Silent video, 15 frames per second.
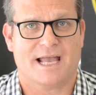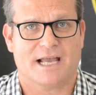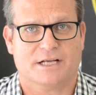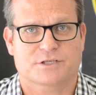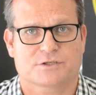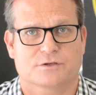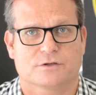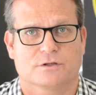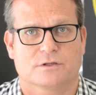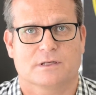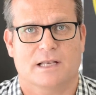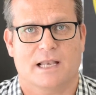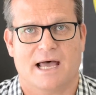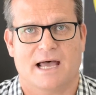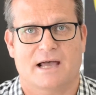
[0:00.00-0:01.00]
actual
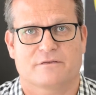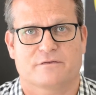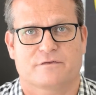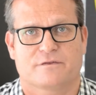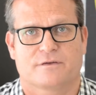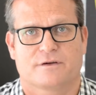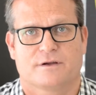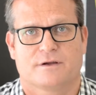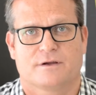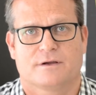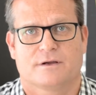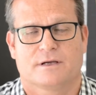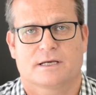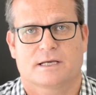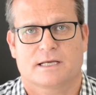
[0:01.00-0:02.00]
live
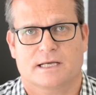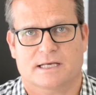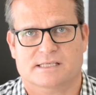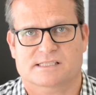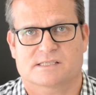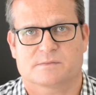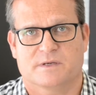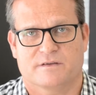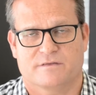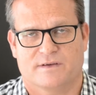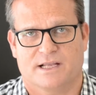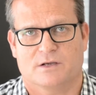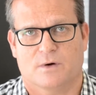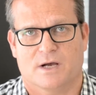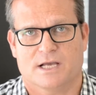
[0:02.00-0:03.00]
customer
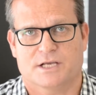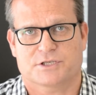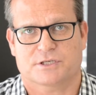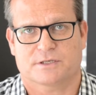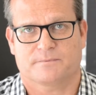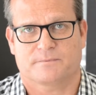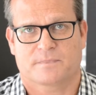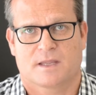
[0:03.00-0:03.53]
evaluation.